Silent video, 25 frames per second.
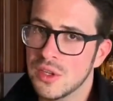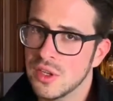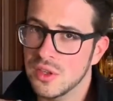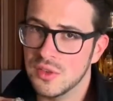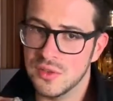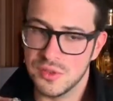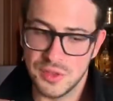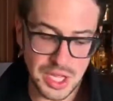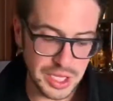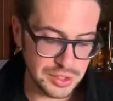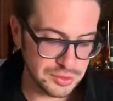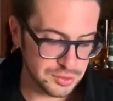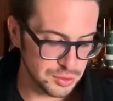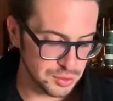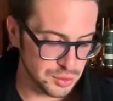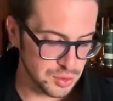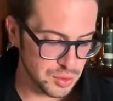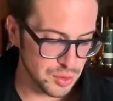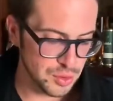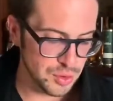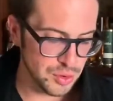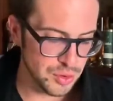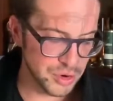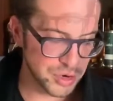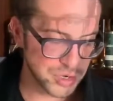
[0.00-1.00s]
not too
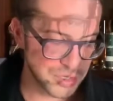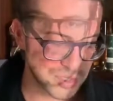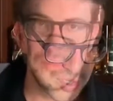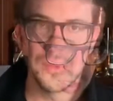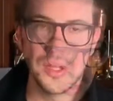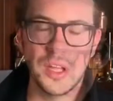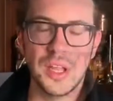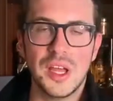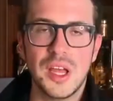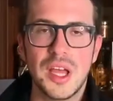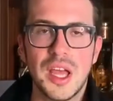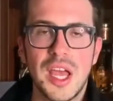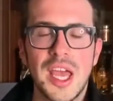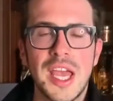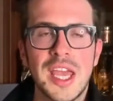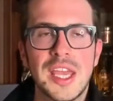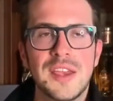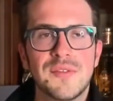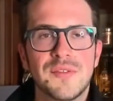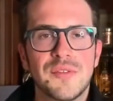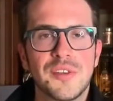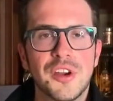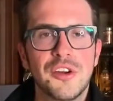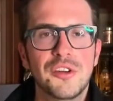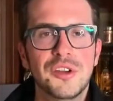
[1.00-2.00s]
coarse. A
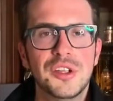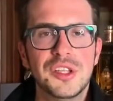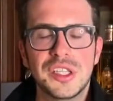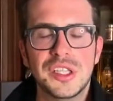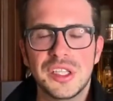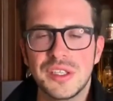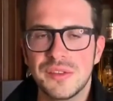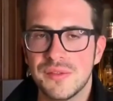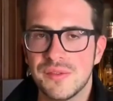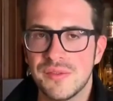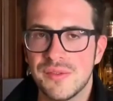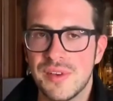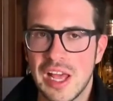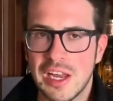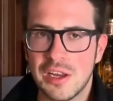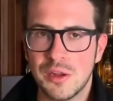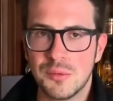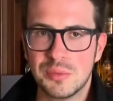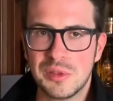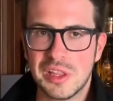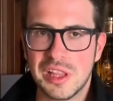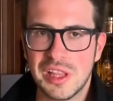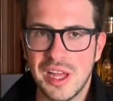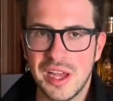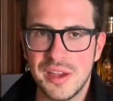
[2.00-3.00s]
very developed
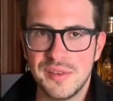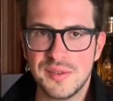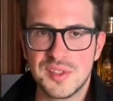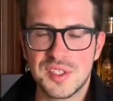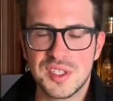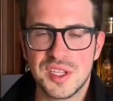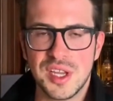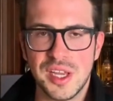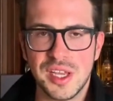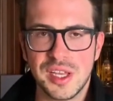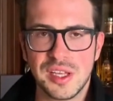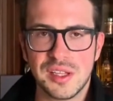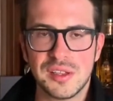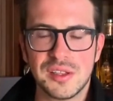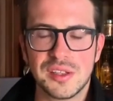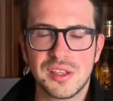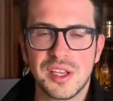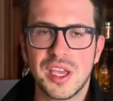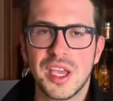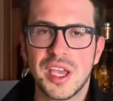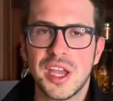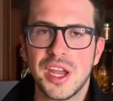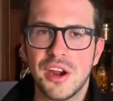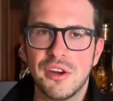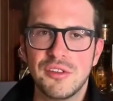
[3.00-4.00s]
life cycle
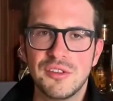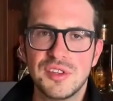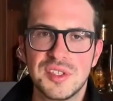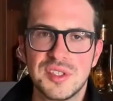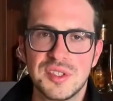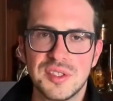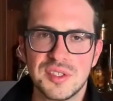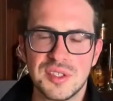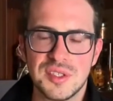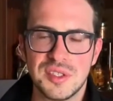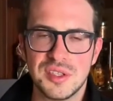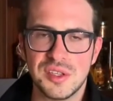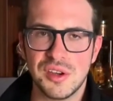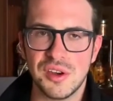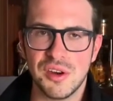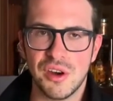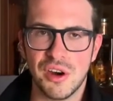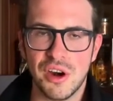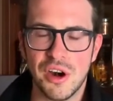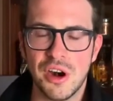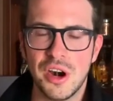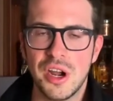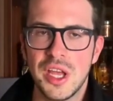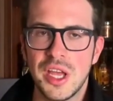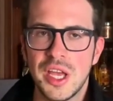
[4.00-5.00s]
carries the
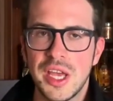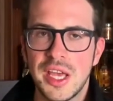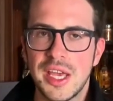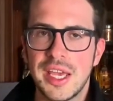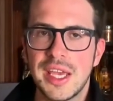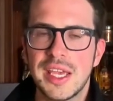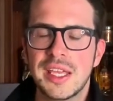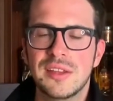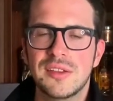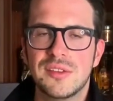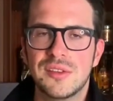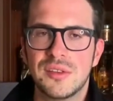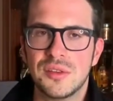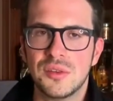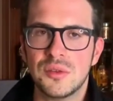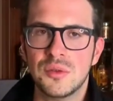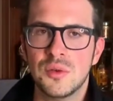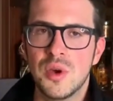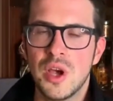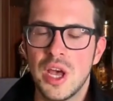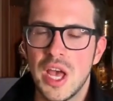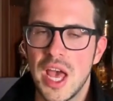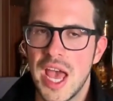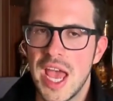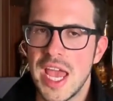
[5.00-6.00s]
cigar into
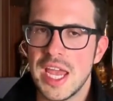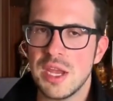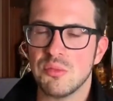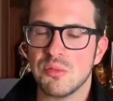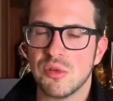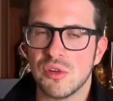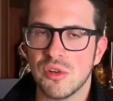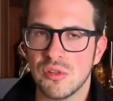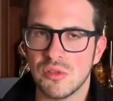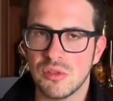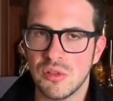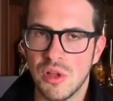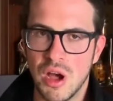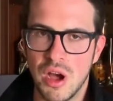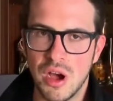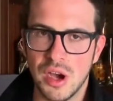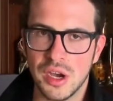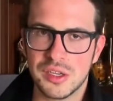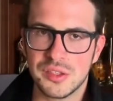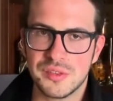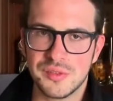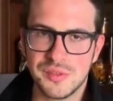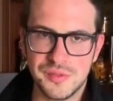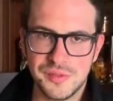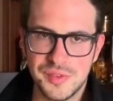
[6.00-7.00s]
a prolonged
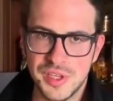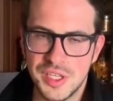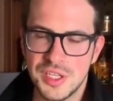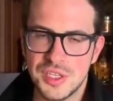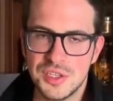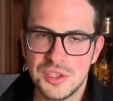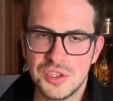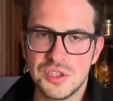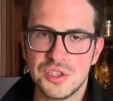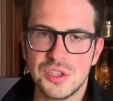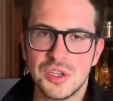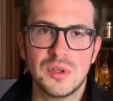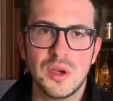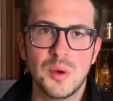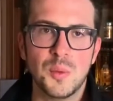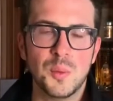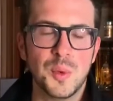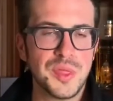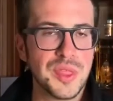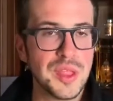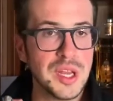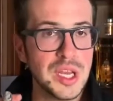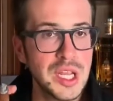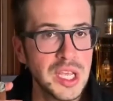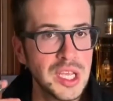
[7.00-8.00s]
finish with
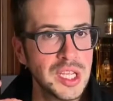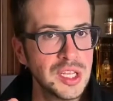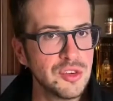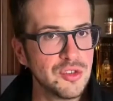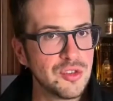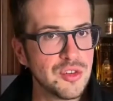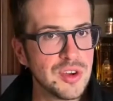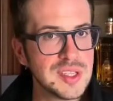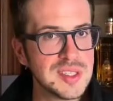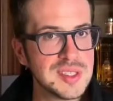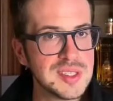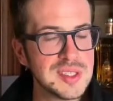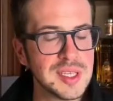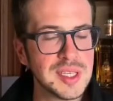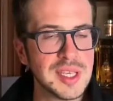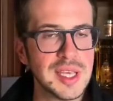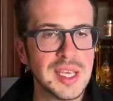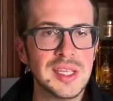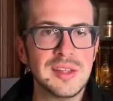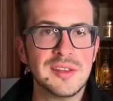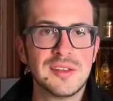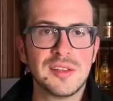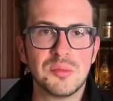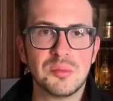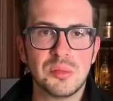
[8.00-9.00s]
an interesting
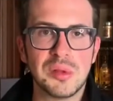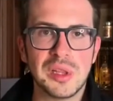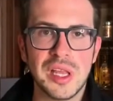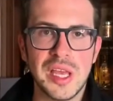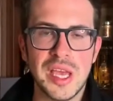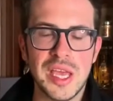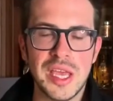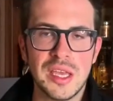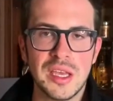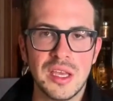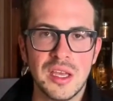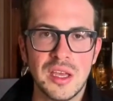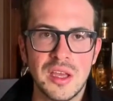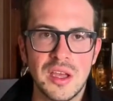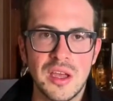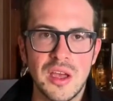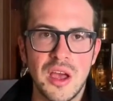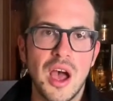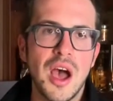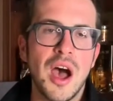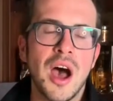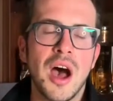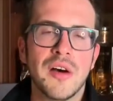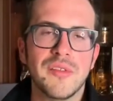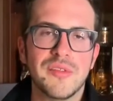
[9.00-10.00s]
interplay
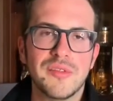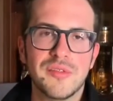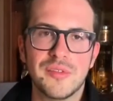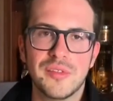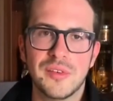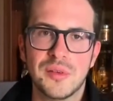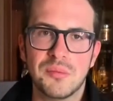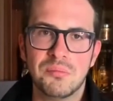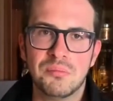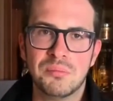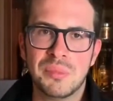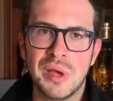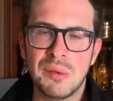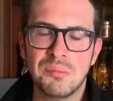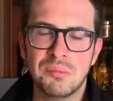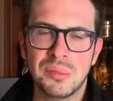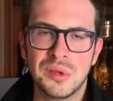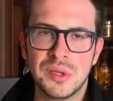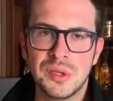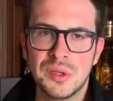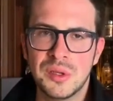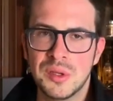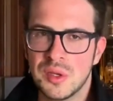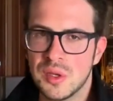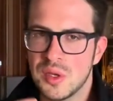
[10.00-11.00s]
of pepper,
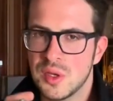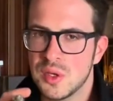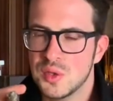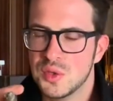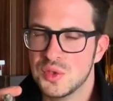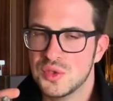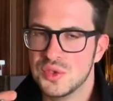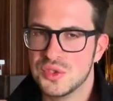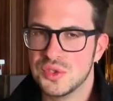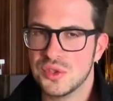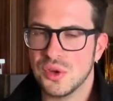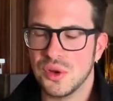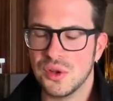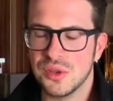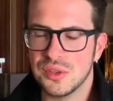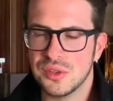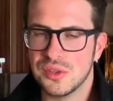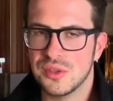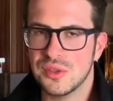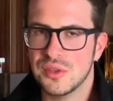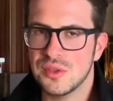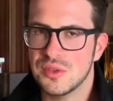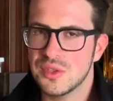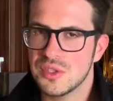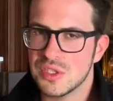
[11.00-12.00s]
salt,
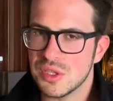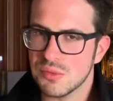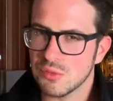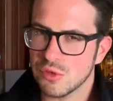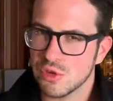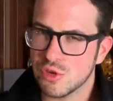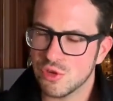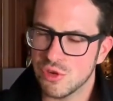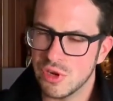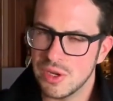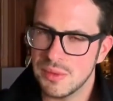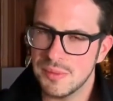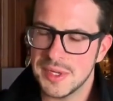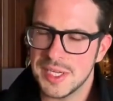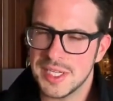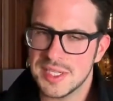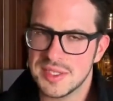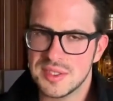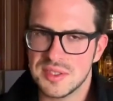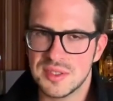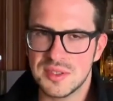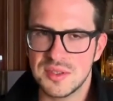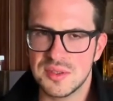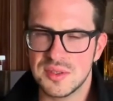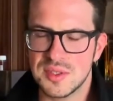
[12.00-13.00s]
some creaminess,
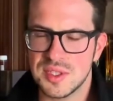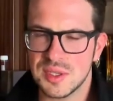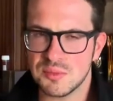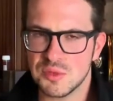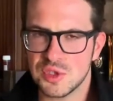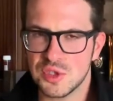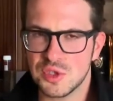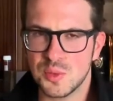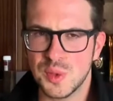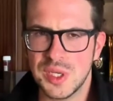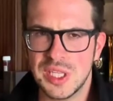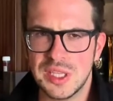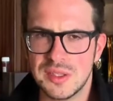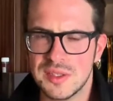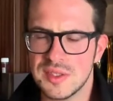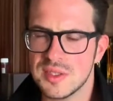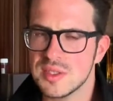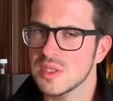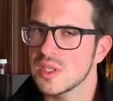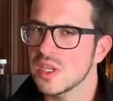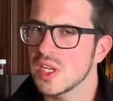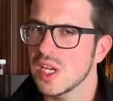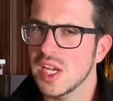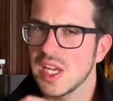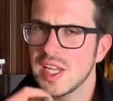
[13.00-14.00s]
some sweetness.
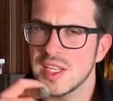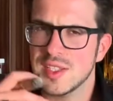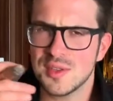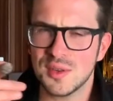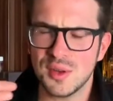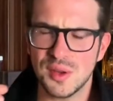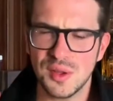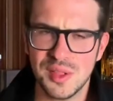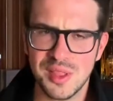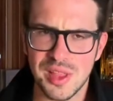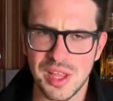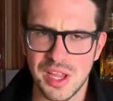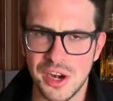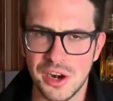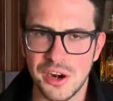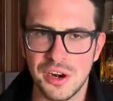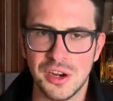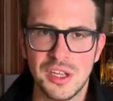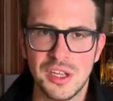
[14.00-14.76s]
It's all there,